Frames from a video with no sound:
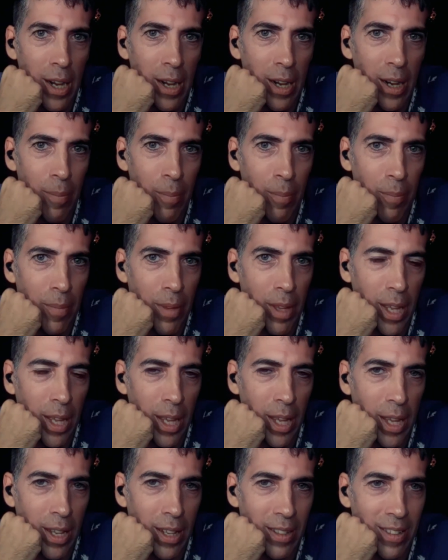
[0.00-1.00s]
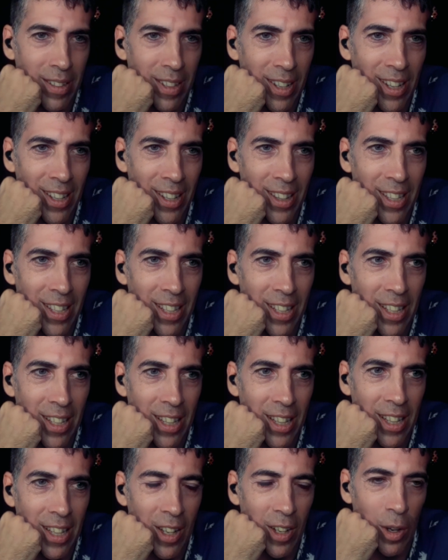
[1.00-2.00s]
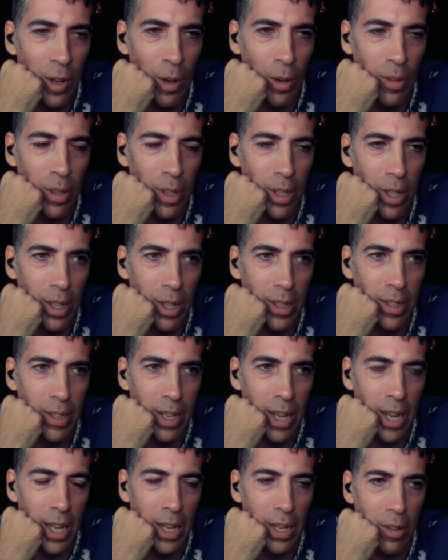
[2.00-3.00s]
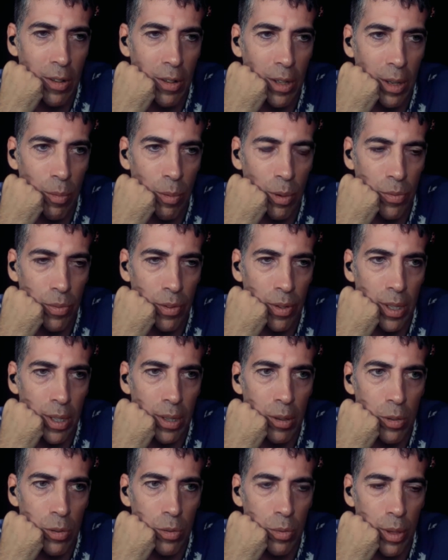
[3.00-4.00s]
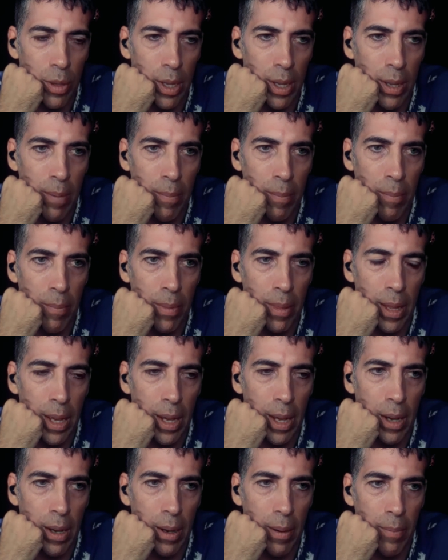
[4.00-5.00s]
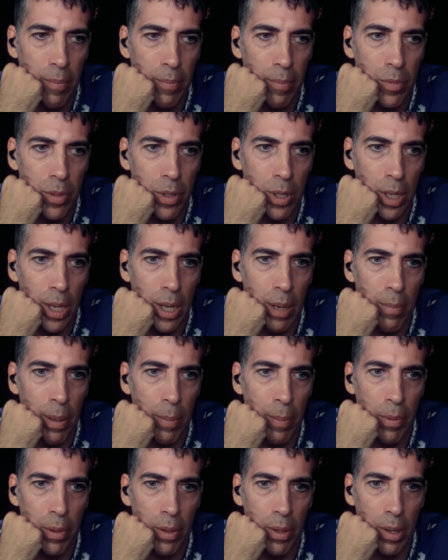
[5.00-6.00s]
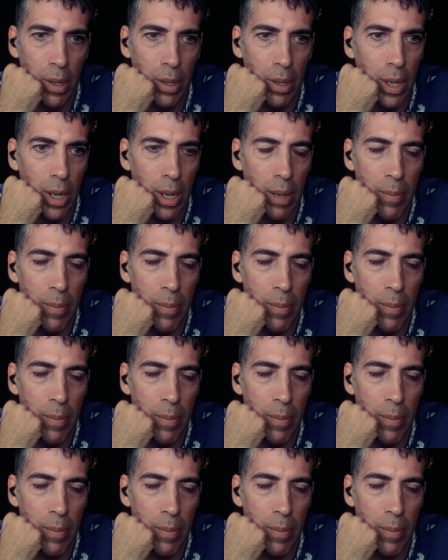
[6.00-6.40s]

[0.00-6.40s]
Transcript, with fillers: Um, and uh, the, you know, uh, Daniel, I worked very close with him um, to come up with all.